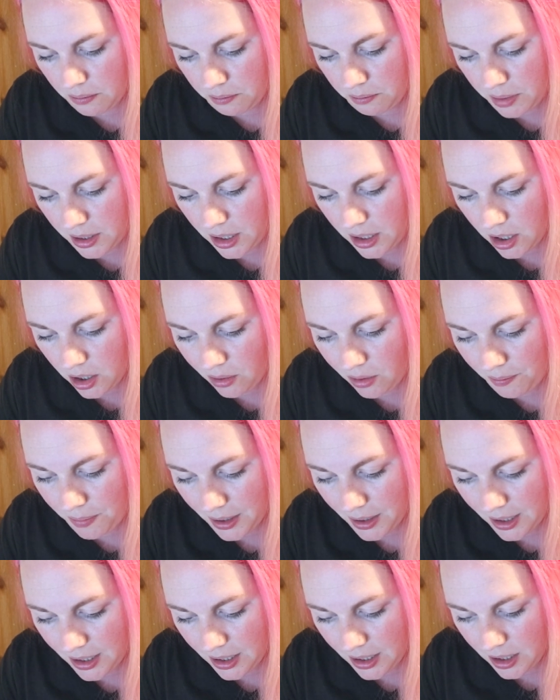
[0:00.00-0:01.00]
Pico
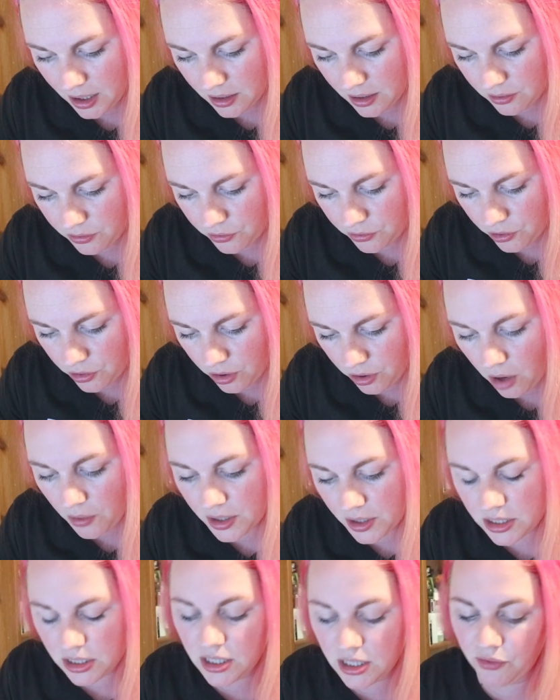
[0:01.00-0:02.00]
Balla are the fruit. Oh,
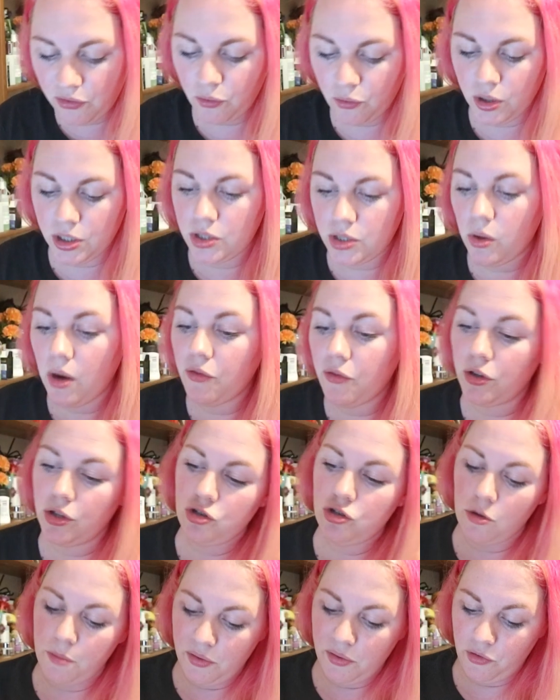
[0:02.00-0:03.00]
there's a different one. So I've got the
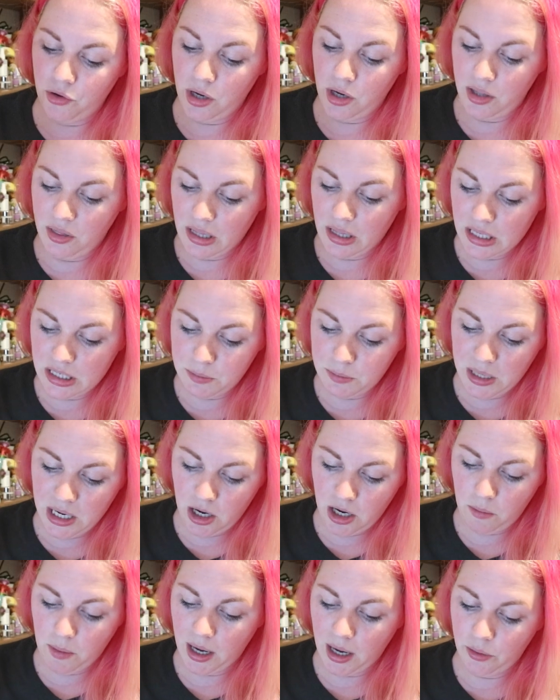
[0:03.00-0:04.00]
Tropic fruit and then there's
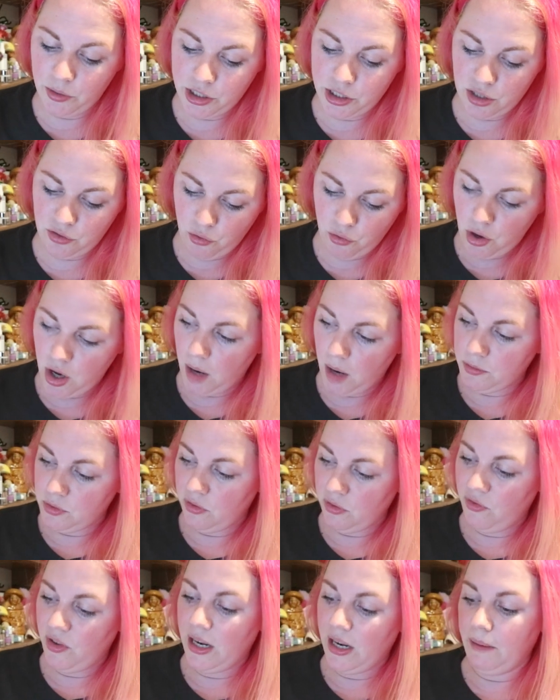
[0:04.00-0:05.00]
Pico Balla, which is fruit gums
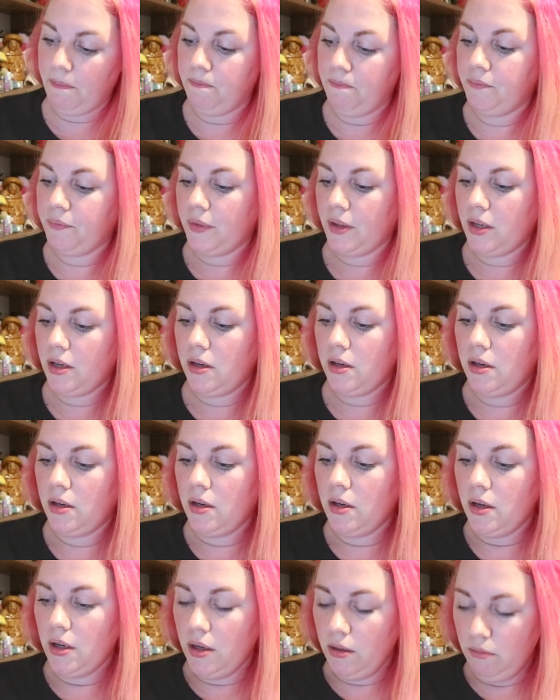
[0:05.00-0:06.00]
with filling.
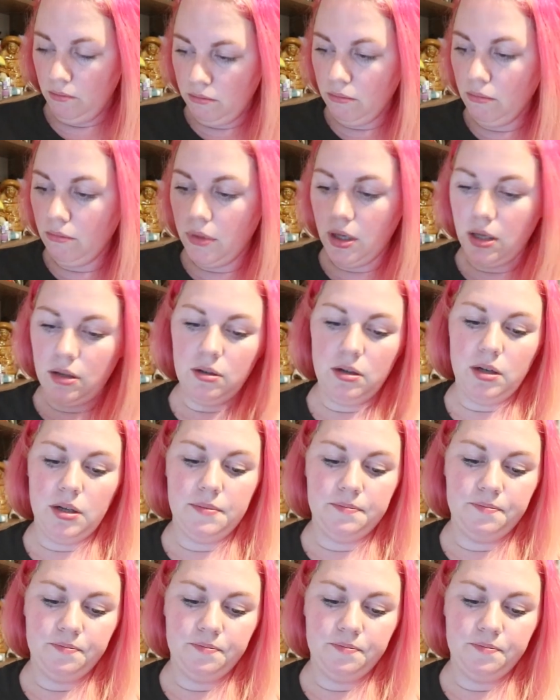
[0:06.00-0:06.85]
Oh.